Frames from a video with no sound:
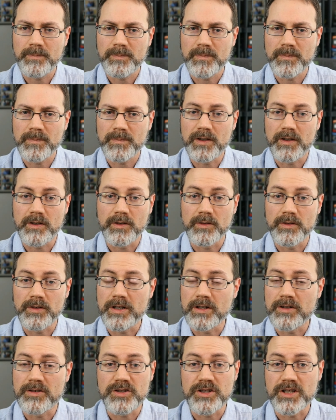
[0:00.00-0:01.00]
your
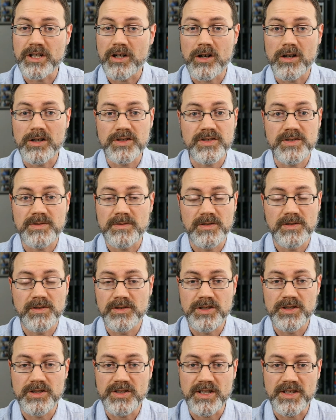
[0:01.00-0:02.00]
energy cost
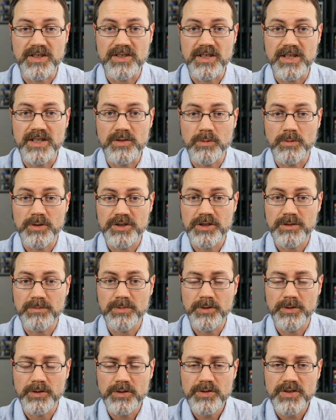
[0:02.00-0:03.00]
just exceeds what you're
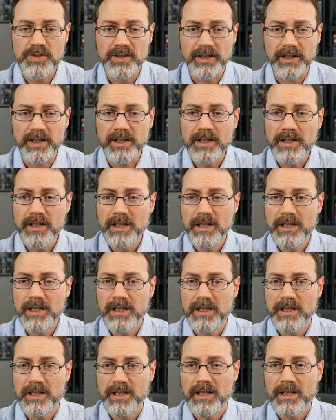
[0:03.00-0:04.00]
producing,
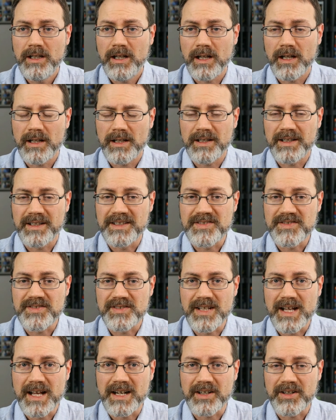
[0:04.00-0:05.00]
it's
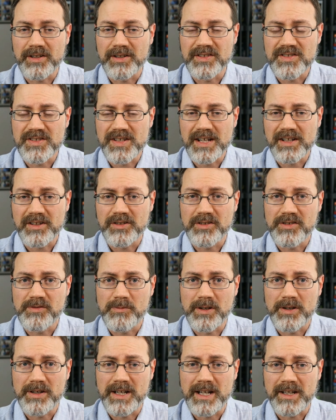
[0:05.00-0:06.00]
not good to
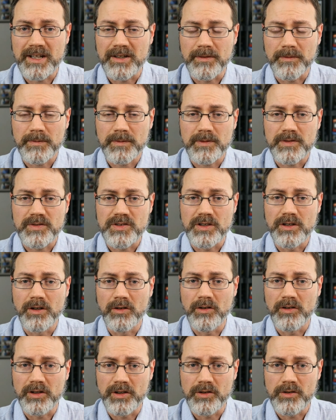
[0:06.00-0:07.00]
run negative, because you can
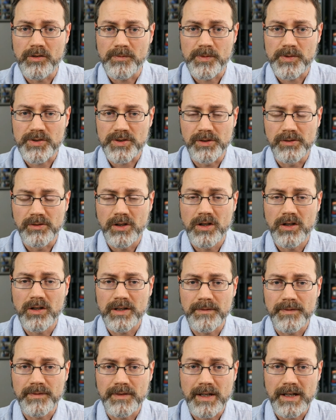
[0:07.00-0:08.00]
only do it for so long
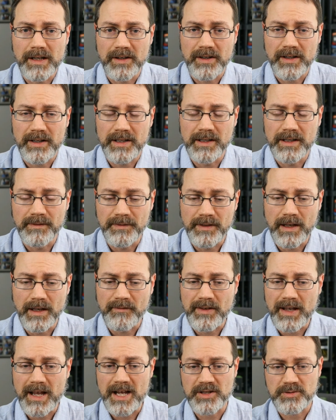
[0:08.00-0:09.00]
if you
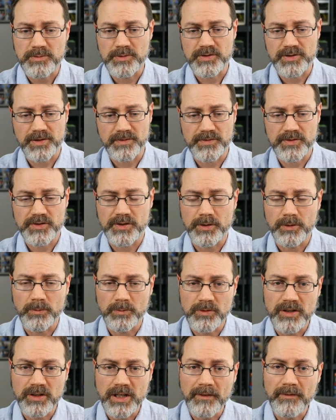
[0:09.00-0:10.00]
have cash reserves. So
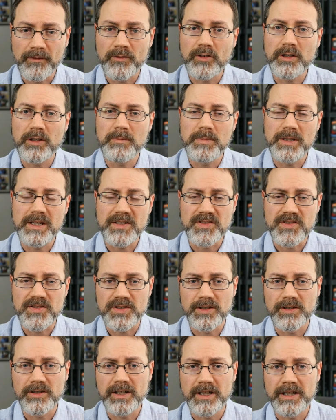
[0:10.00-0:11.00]
definitely be
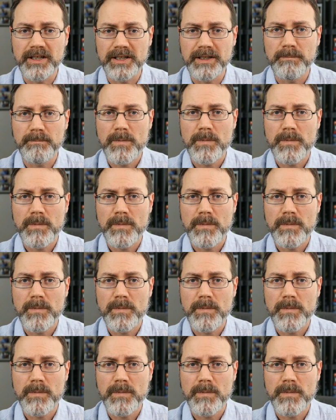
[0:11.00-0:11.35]
considering